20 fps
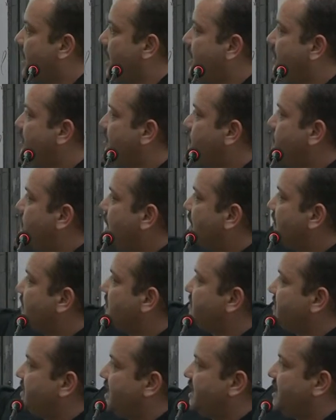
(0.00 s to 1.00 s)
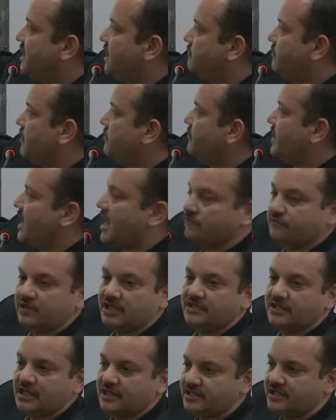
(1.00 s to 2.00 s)
And at the state level, we have
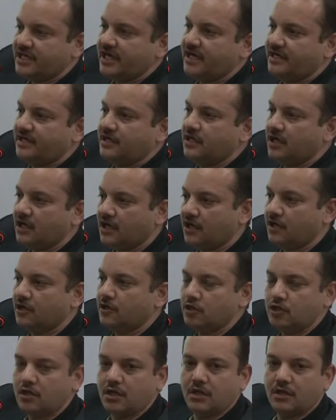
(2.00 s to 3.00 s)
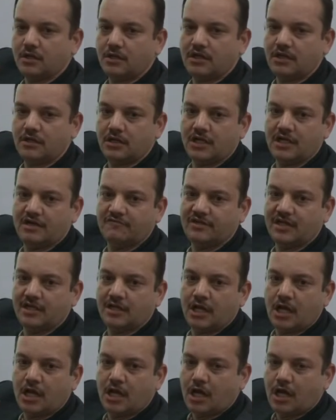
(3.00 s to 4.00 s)
this state level